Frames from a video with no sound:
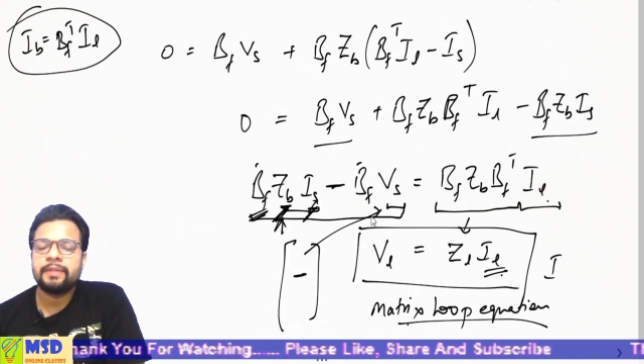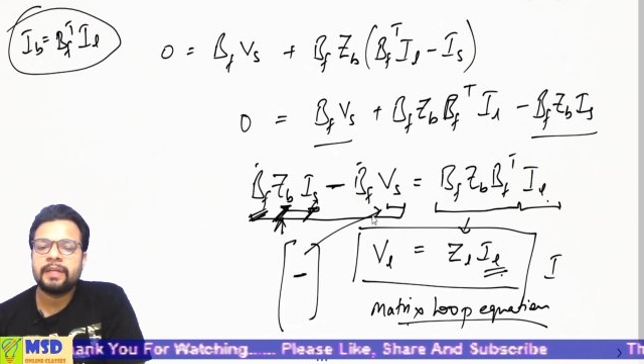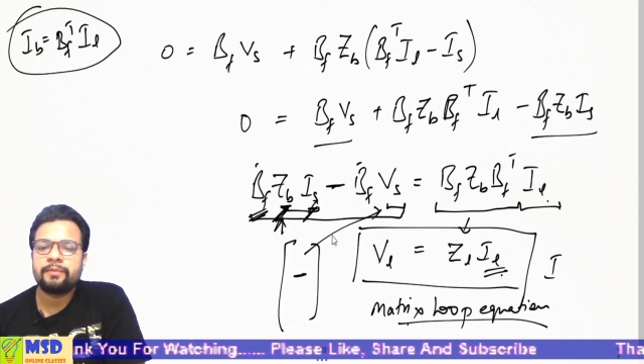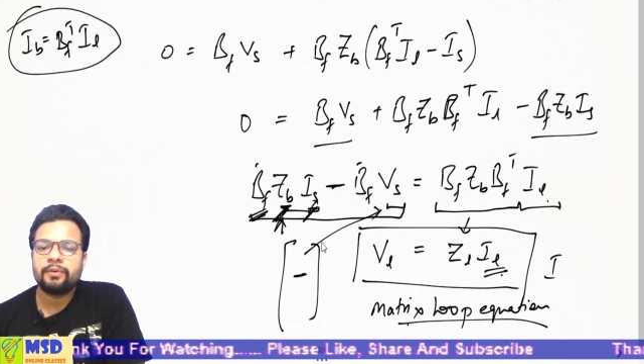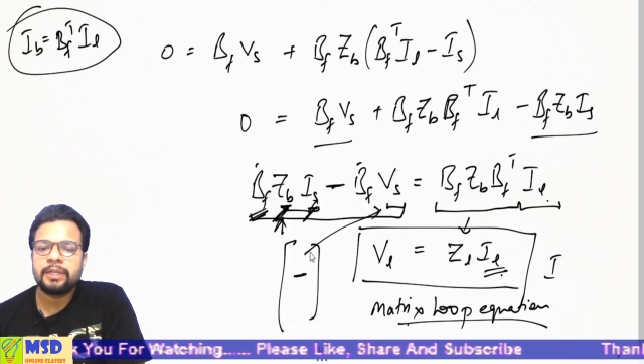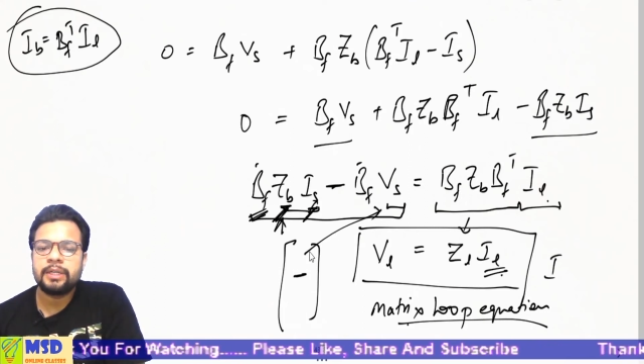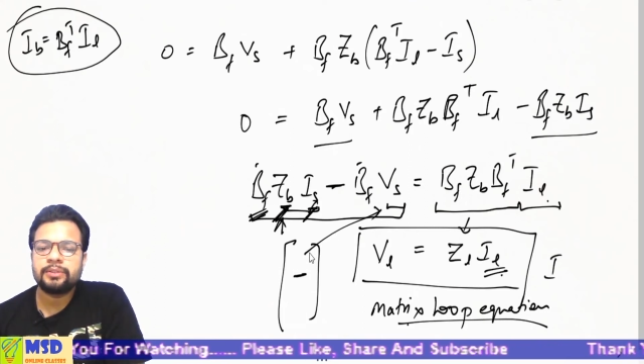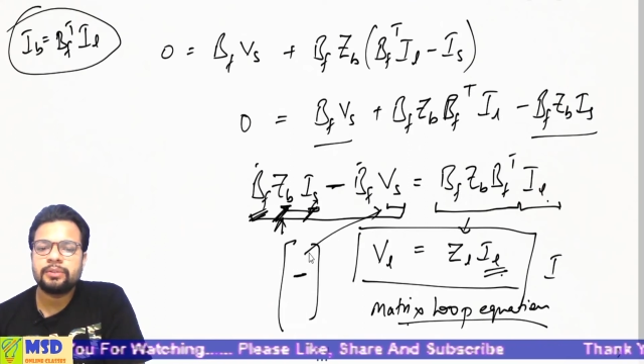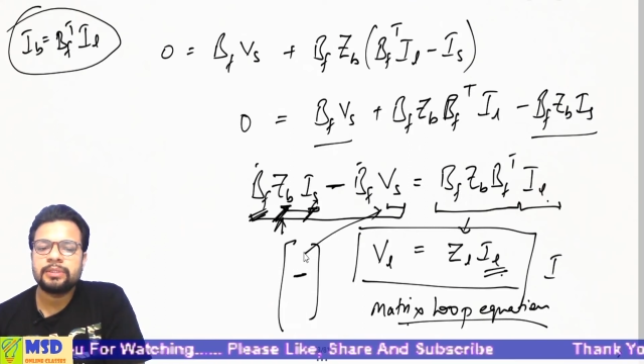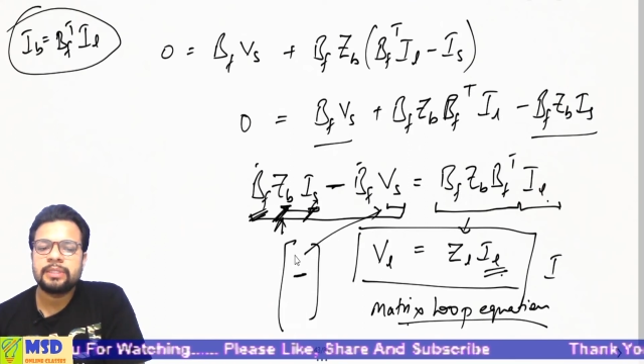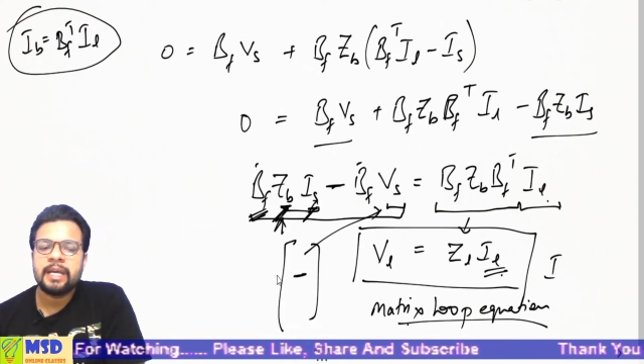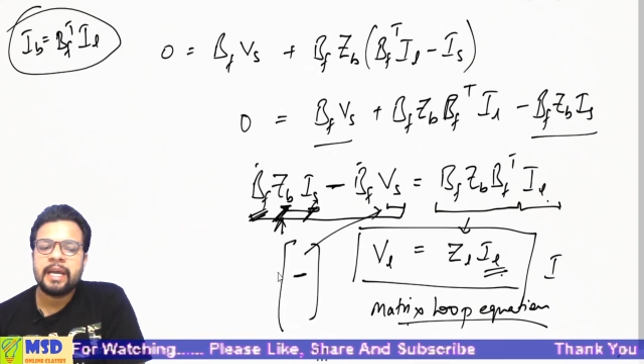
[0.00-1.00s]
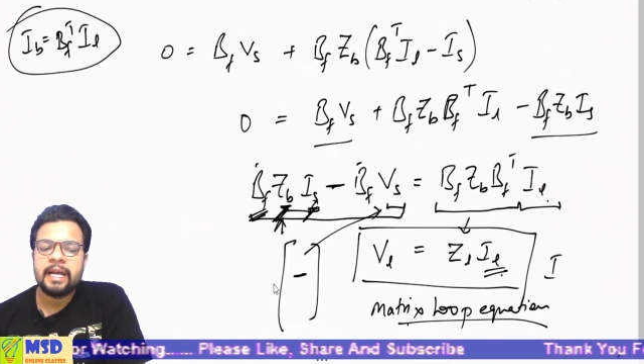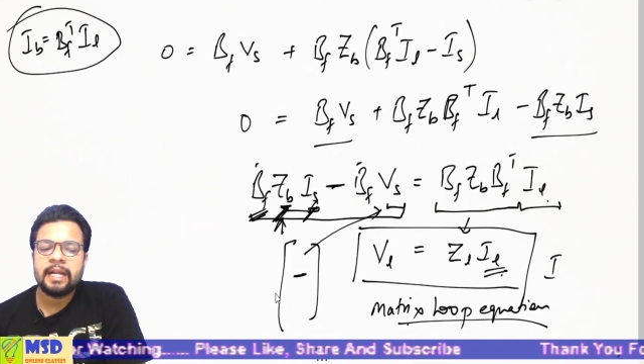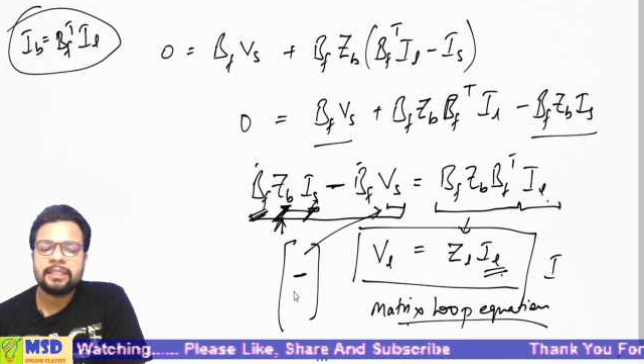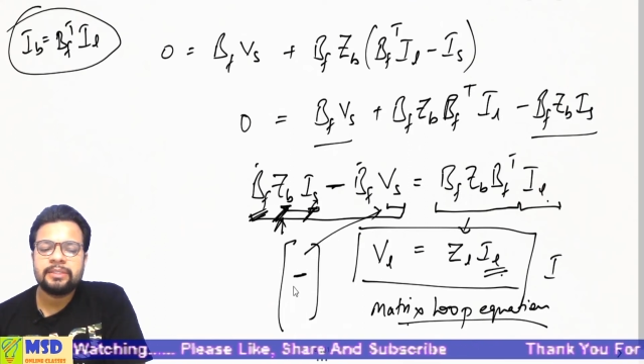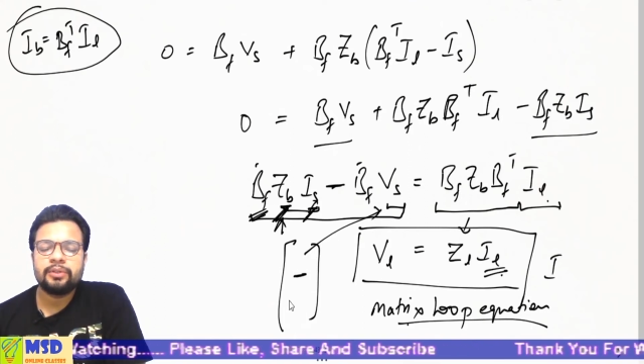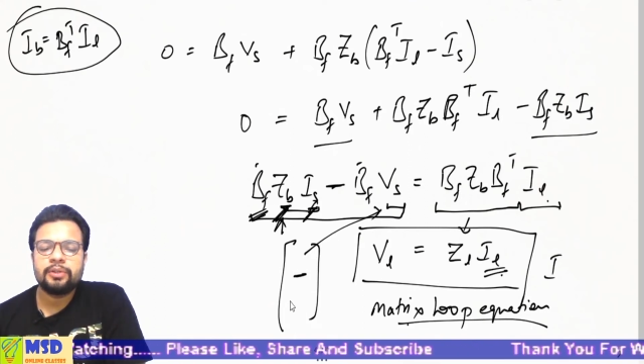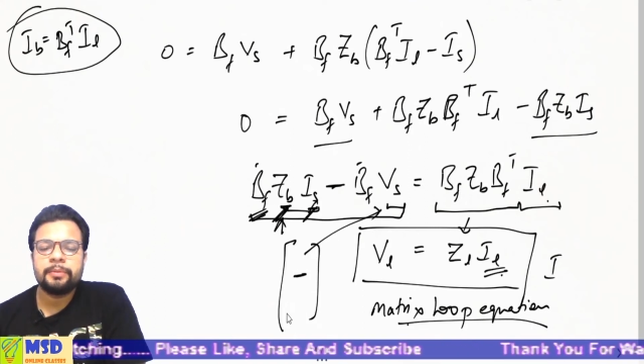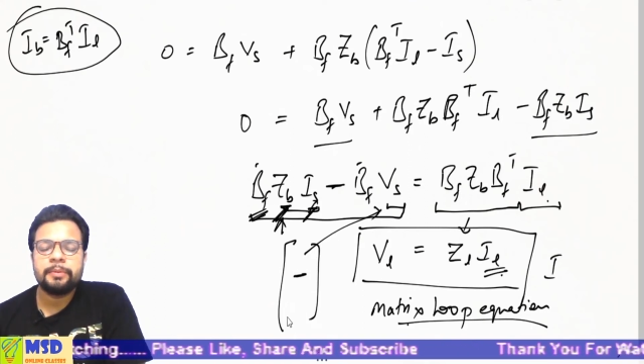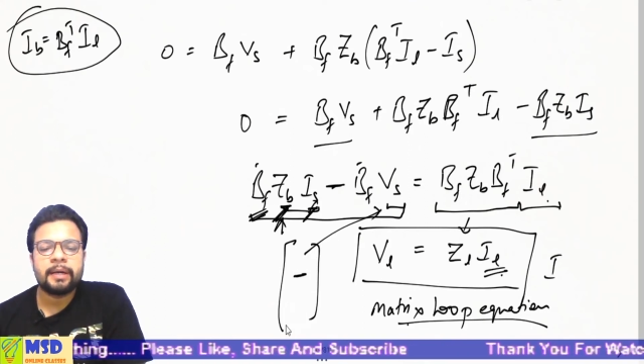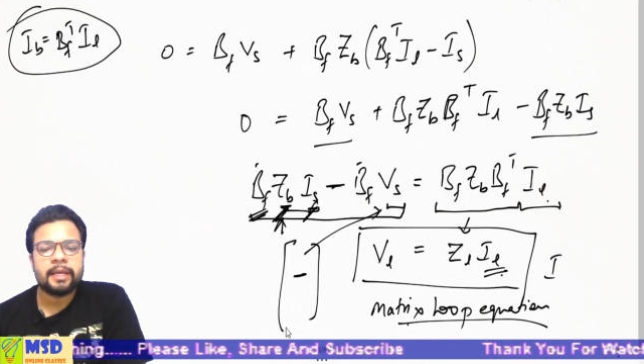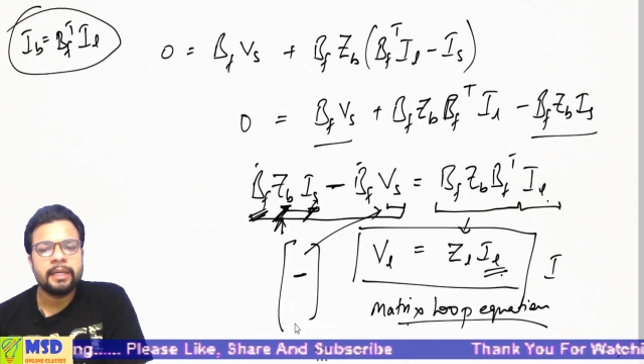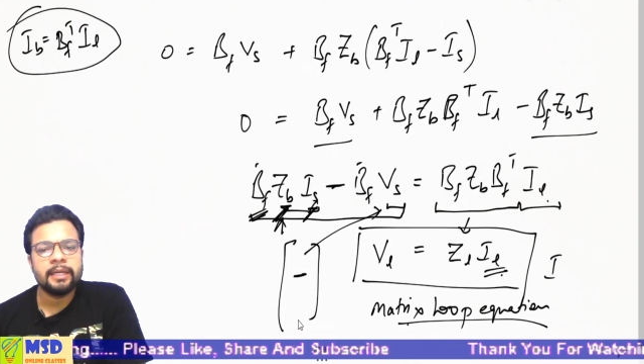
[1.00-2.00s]
that voltage source. Else you will be
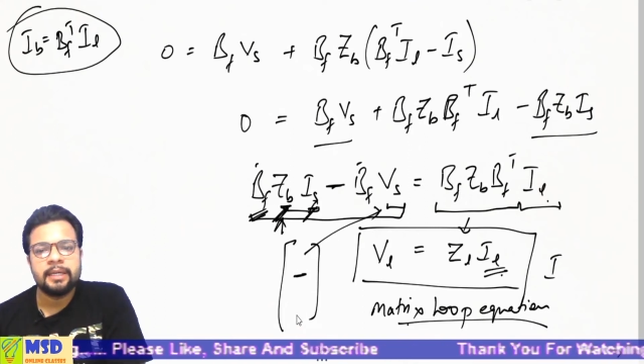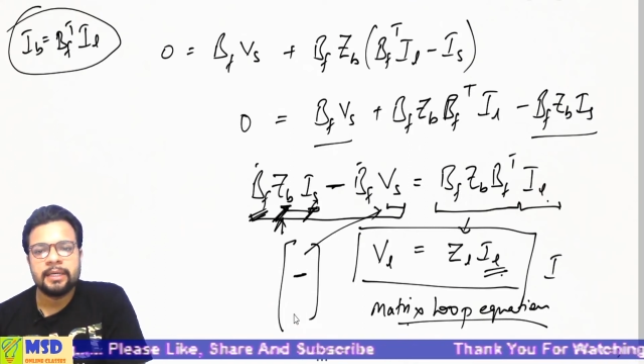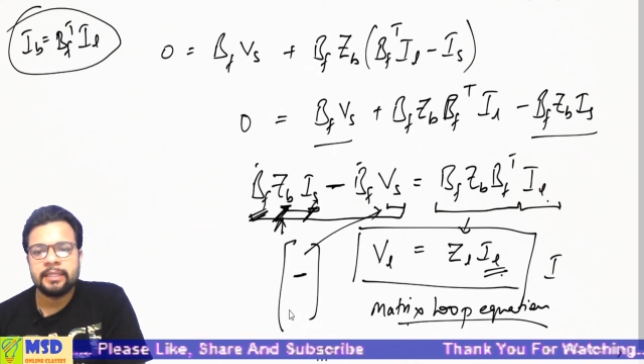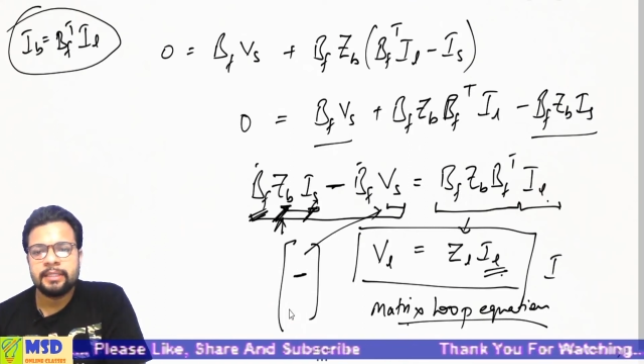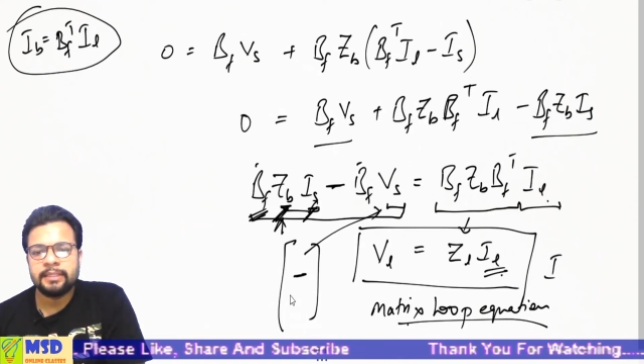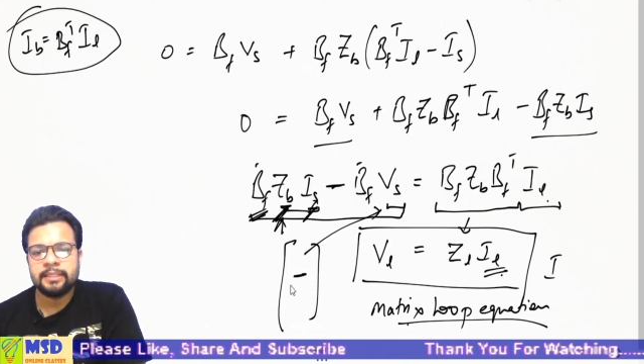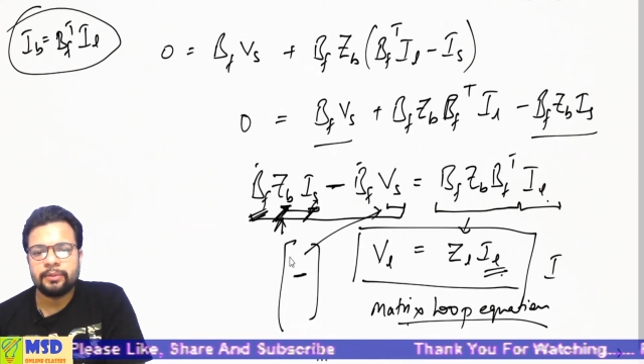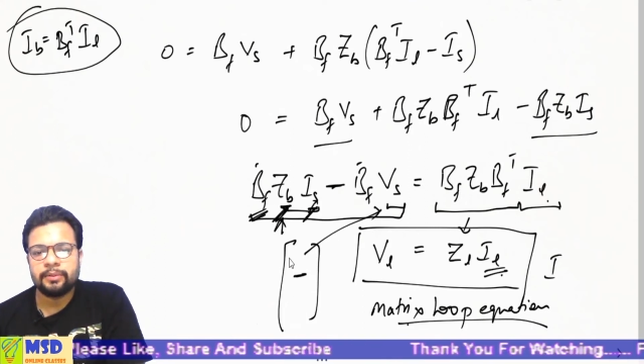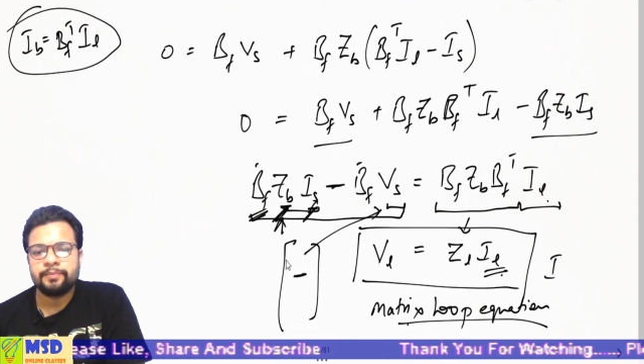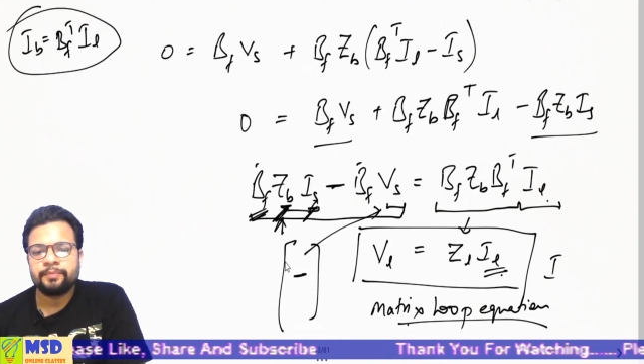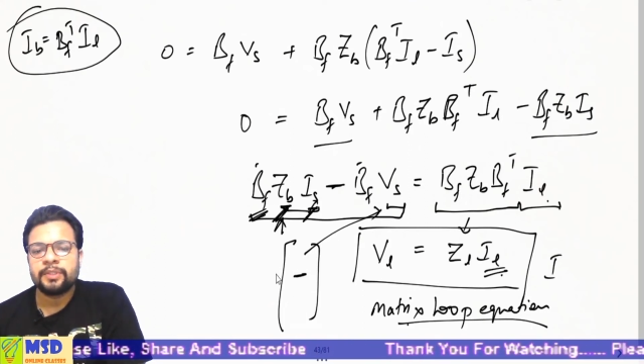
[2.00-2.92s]
marking 0.